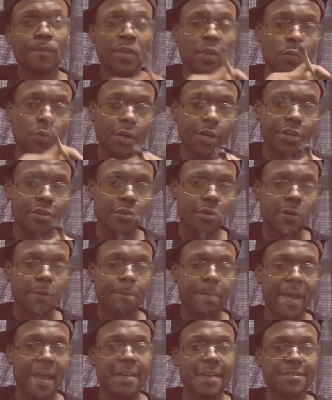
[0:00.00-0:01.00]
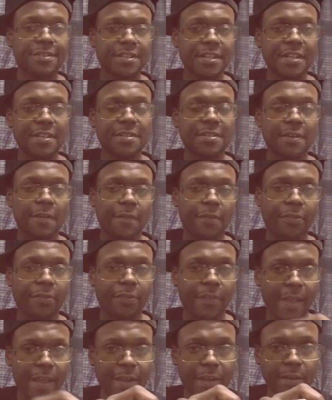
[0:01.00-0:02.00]
What are you going to pass these
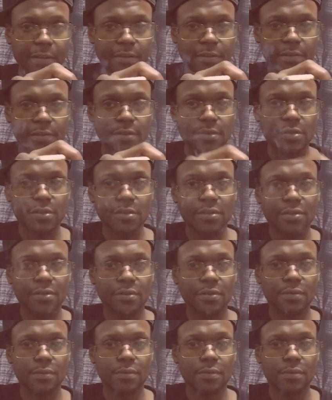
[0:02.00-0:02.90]
things